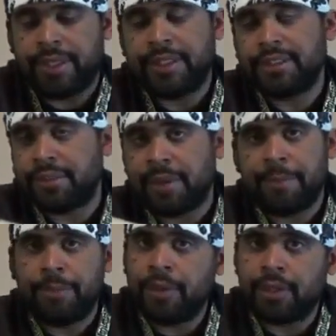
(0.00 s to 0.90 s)
All right, and this is a
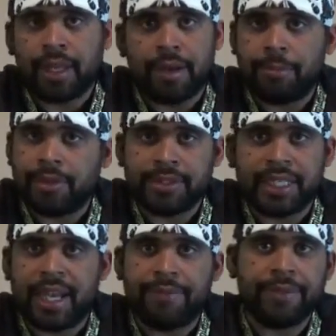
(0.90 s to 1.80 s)
great book. A lot of
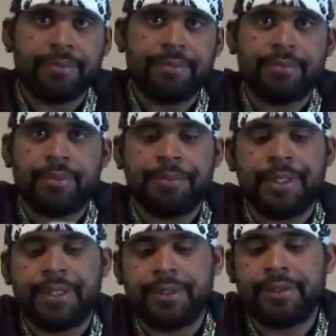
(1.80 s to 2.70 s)
brothers have it.
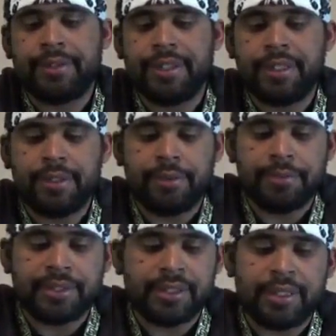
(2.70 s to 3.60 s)
I mean, you
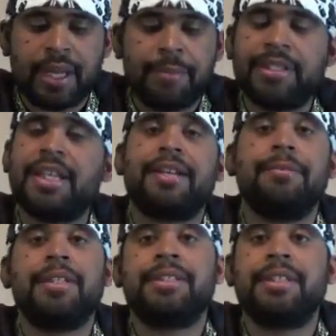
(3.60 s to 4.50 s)
know, not much
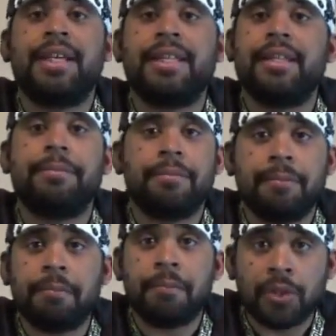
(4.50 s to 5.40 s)
I can really say
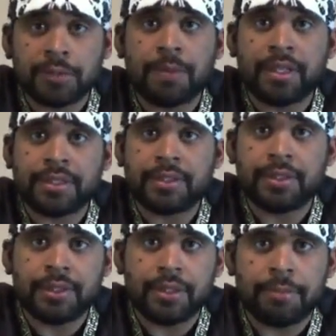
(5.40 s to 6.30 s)
that most
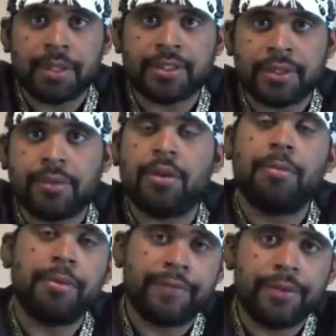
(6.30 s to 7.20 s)
brothers
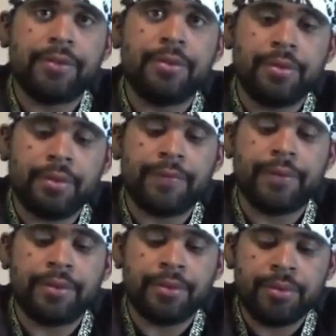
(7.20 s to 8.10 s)
don't know. But if
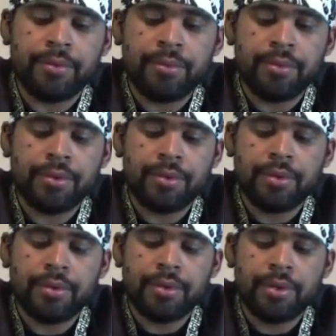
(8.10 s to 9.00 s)
you do